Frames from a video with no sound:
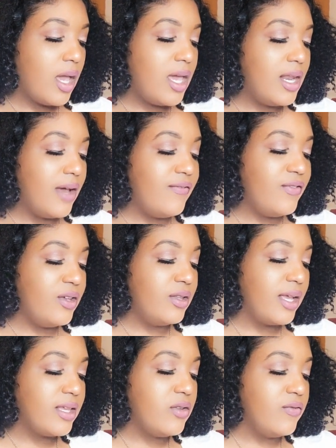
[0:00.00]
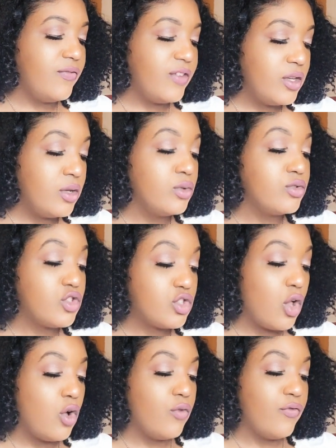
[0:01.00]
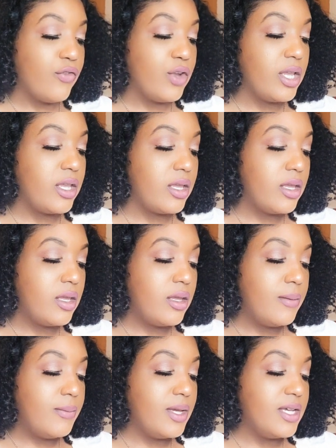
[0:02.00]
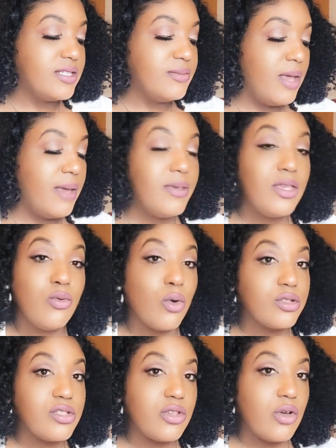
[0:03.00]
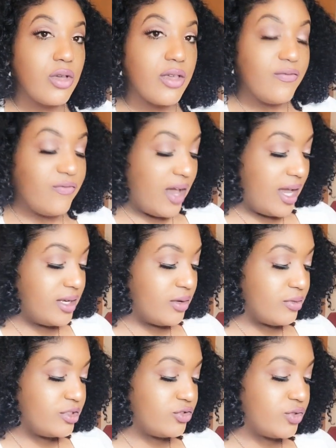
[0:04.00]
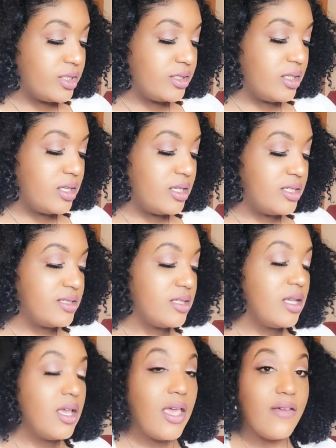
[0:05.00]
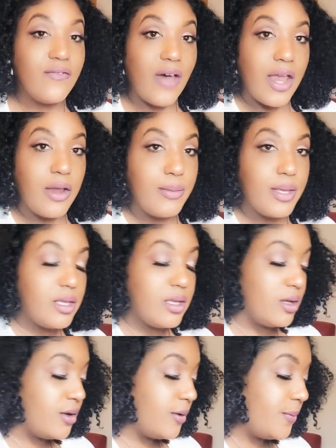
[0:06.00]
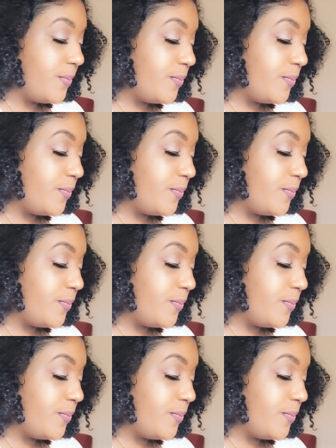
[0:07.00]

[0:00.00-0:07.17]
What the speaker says: And I feel like you feel so free because maybe you were so confined and restricted in this environment here.